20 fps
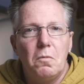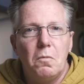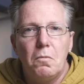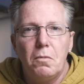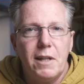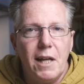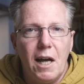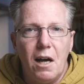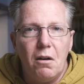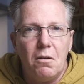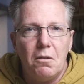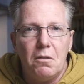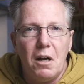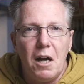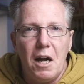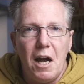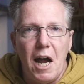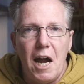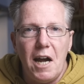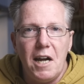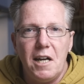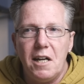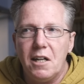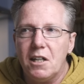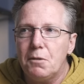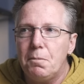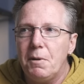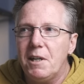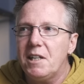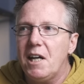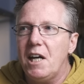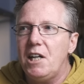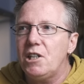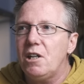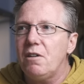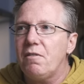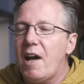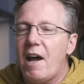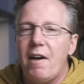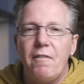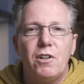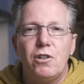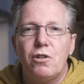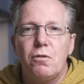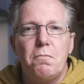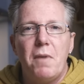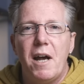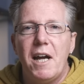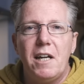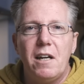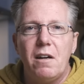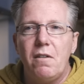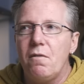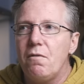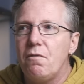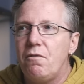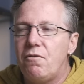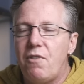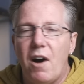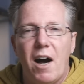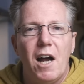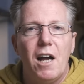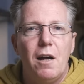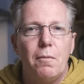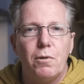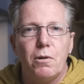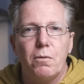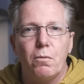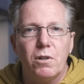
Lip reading: without any expectation of having to make it viable.